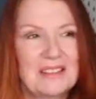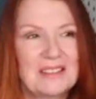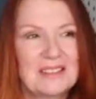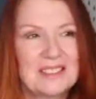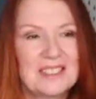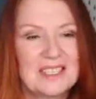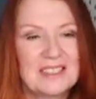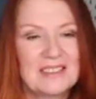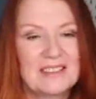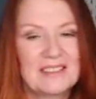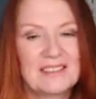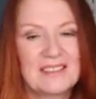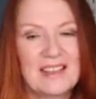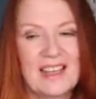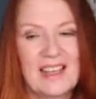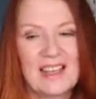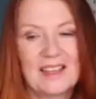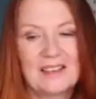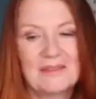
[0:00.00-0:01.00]
and to
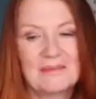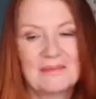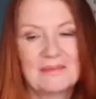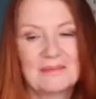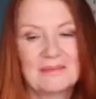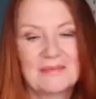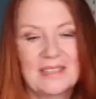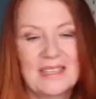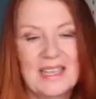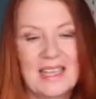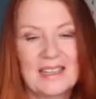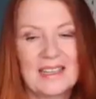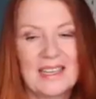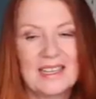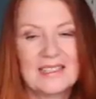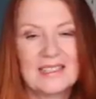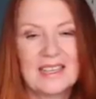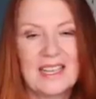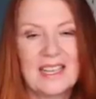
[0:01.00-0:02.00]
yeah,
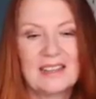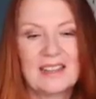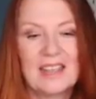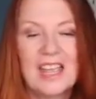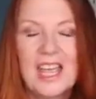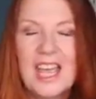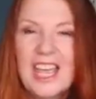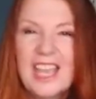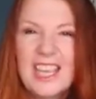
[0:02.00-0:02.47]
get together.